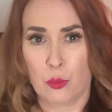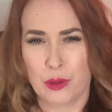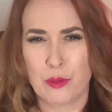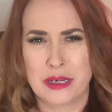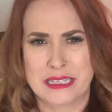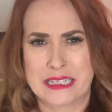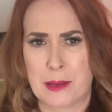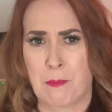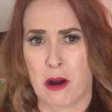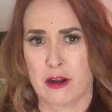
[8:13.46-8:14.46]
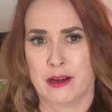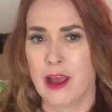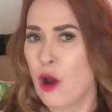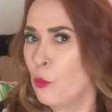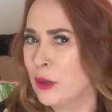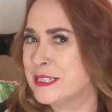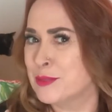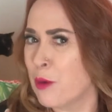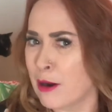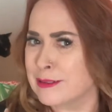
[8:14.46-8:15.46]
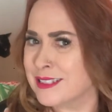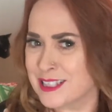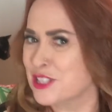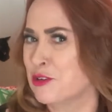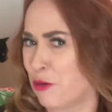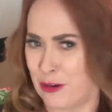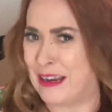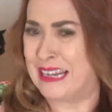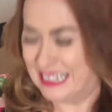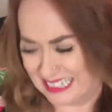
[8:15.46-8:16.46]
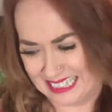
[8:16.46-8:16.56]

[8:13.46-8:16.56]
We want to see Martin. What's Martin's story?